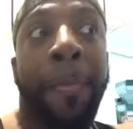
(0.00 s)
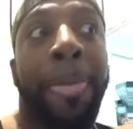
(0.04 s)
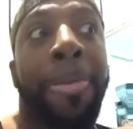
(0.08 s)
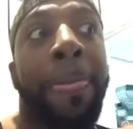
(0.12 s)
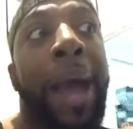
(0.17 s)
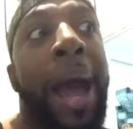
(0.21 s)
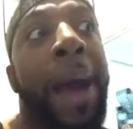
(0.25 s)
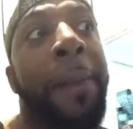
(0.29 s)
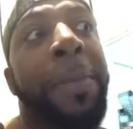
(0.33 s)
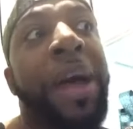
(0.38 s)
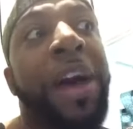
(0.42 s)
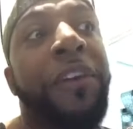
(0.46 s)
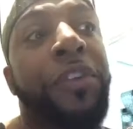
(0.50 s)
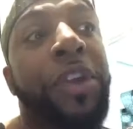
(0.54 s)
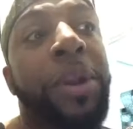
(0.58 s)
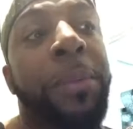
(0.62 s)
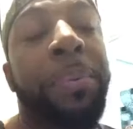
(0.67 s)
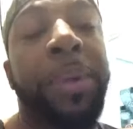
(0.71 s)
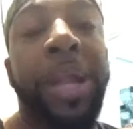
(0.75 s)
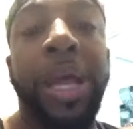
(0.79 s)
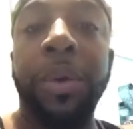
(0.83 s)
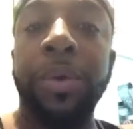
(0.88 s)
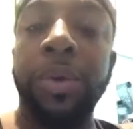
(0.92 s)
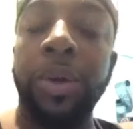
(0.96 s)
I'm not gonna
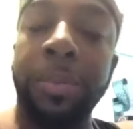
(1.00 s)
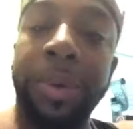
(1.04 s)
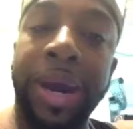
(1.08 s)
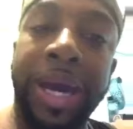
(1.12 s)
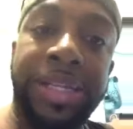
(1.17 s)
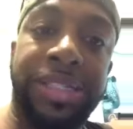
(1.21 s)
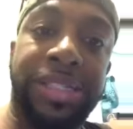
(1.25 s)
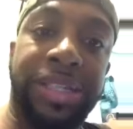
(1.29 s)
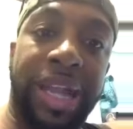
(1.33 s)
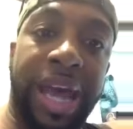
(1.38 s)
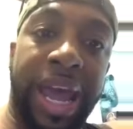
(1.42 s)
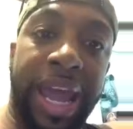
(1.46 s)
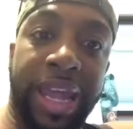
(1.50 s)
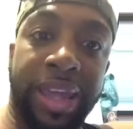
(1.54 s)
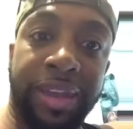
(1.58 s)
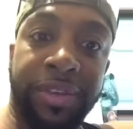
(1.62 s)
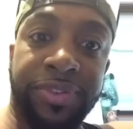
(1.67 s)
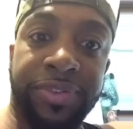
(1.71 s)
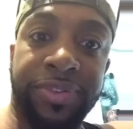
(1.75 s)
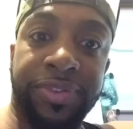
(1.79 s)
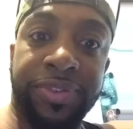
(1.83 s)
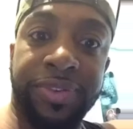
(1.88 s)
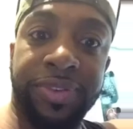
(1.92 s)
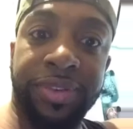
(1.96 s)
play with nobody's
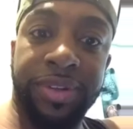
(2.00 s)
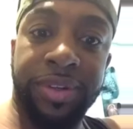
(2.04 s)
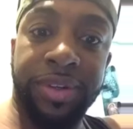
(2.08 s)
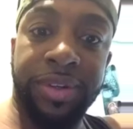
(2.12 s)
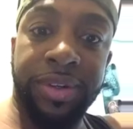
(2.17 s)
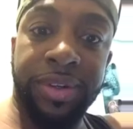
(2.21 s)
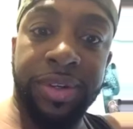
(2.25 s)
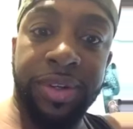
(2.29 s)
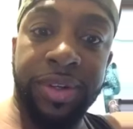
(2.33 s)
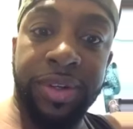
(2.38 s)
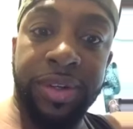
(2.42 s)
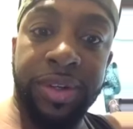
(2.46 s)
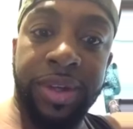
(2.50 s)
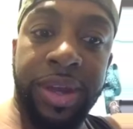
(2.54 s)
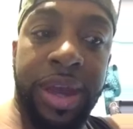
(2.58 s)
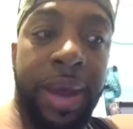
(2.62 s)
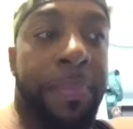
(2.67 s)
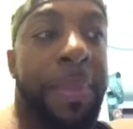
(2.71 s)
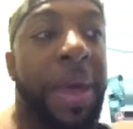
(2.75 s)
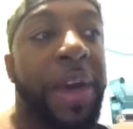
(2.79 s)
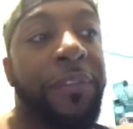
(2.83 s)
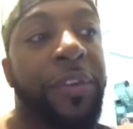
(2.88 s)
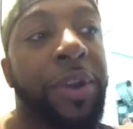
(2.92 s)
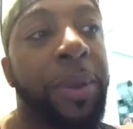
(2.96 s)
life. I'm
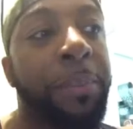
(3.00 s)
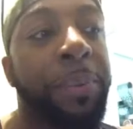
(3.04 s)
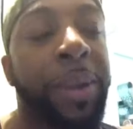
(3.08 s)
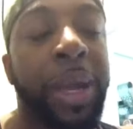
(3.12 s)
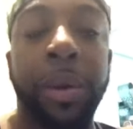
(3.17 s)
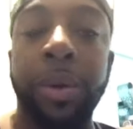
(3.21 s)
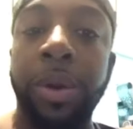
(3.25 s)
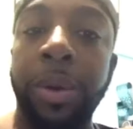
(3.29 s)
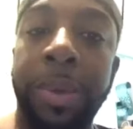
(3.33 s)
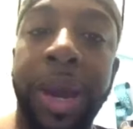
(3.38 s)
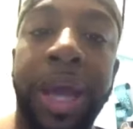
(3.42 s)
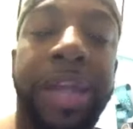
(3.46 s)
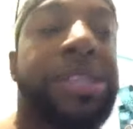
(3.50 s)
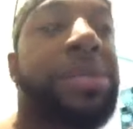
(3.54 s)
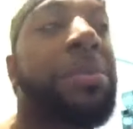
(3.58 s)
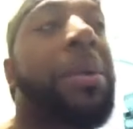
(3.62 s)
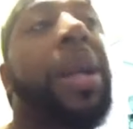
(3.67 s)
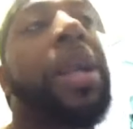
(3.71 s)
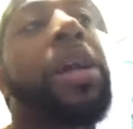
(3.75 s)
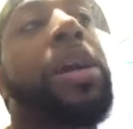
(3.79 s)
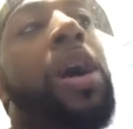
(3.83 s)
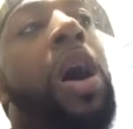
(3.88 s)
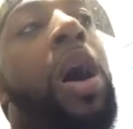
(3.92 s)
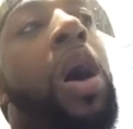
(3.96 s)
not gonna play with nobody.
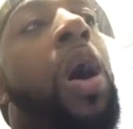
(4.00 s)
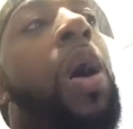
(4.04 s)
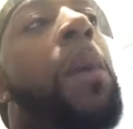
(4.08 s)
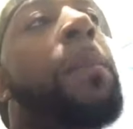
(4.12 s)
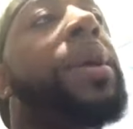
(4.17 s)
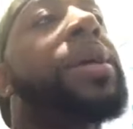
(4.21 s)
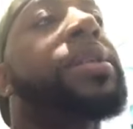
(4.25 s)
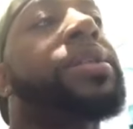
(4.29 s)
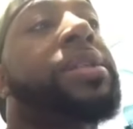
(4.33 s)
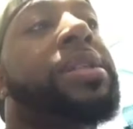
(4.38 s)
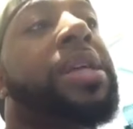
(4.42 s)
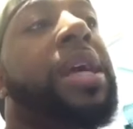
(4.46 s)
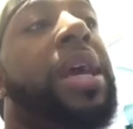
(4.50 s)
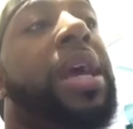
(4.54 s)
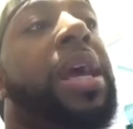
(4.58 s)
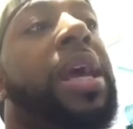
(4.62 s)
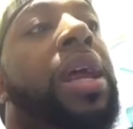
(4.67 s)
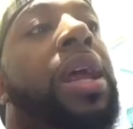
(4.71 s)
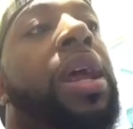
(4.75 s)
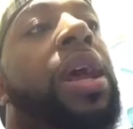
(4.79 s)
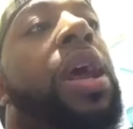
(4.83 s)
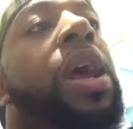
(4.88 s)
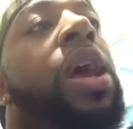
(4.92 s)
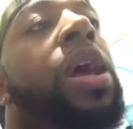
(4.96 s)
Somebody called me and said,
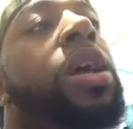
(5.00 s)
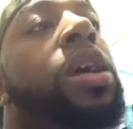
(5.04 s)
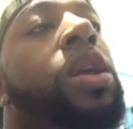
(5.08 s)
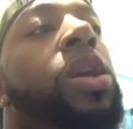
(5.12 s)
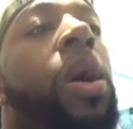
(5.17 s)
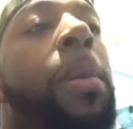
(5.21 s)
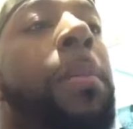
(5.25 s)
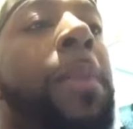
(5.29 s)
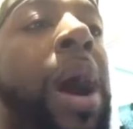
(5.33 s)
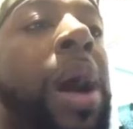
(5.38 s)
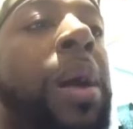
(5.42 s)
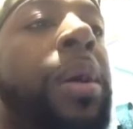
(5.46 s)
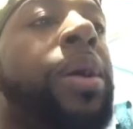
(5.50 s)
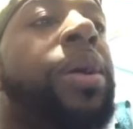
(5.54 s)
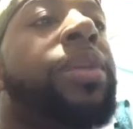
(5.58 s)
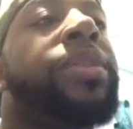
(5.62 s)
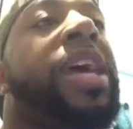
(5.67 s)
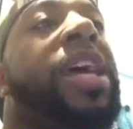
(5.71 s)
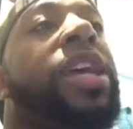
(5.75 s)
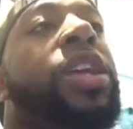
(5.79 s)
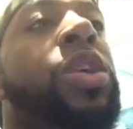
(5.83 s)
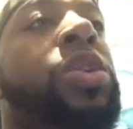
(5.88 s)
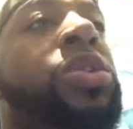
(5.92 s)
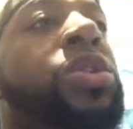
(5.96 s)
you know, Mario, they
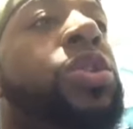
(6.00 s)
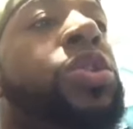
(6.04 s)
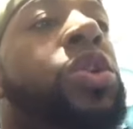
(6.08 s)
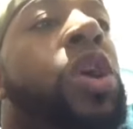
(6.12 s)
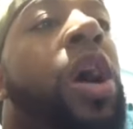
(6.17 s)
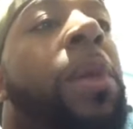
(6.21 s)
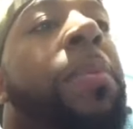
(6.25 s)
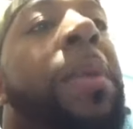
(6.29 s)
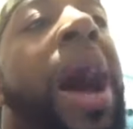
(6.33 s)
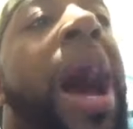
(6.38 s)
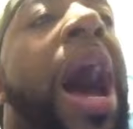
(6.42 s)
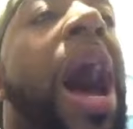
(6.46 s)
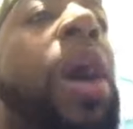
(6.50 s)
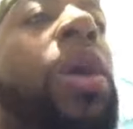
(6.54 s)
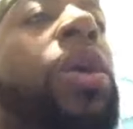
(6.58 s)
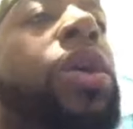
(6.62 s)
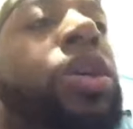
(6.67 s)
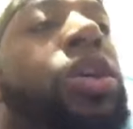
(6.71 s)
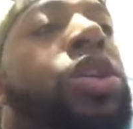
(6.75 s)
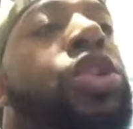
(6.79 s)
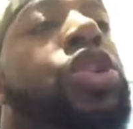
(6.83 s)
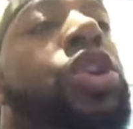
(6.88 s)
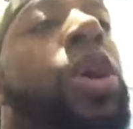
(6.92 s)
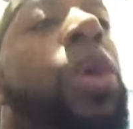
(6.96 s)
used to talk about how
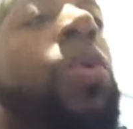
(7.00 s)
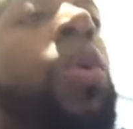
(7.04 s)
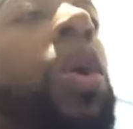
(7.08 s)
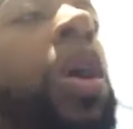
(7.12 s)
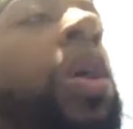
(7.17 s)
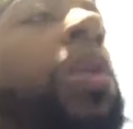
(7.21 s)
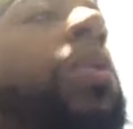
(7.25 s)
good your work